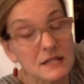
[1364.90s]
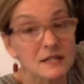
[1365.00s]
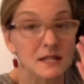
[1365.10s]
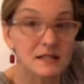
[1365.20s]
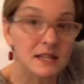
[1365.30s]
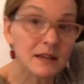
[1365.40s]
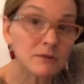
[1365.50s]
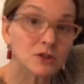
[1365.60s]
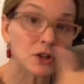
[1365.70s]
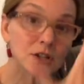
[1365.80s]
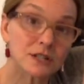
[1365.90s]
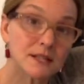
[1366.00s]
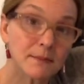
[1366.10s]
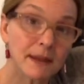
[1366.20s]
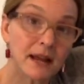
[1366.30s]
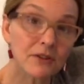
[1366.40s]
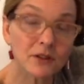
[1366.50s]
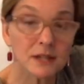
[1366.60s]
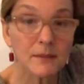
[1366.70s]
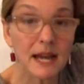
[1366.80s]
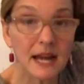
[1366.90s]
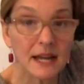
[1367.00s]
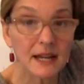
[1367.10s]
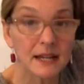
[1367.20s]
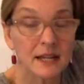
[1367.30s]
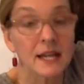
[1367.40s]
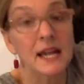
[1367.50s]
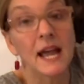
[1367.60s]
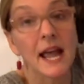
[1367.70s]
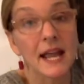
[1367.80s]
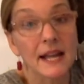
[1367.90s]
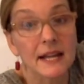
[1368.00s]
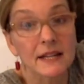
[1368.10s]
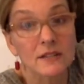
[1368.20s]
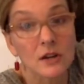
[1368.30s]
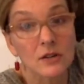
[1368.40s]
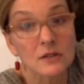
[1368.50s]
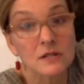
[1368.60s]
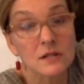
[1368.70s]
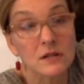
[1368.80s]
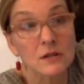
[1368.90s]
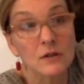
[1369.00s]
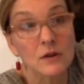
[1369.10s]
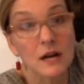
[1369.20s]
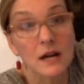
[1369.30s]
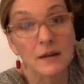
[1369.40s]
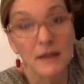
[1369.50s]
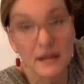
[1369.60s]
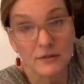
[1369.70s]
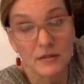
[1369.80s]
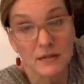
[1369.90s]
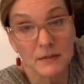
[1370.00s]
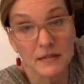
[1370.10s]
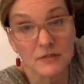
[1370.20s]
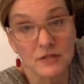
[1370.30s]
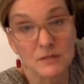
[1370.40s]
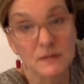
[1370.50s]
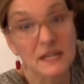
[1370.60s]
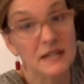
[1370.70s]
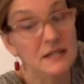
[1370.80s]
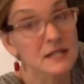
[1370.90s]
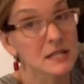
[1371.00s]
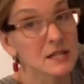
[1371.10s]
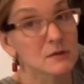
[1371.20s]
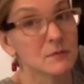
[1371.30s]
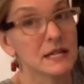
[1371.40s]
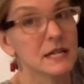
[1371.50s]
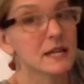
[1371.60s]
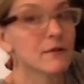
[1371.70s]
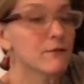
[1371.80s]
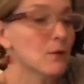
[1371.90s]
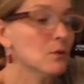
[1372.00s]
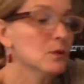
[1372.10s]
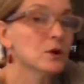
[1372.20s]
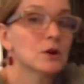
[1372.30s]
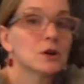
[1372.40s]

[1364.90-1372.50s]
as does Language Arts and Math on the back, and also handwriting pages, because this week for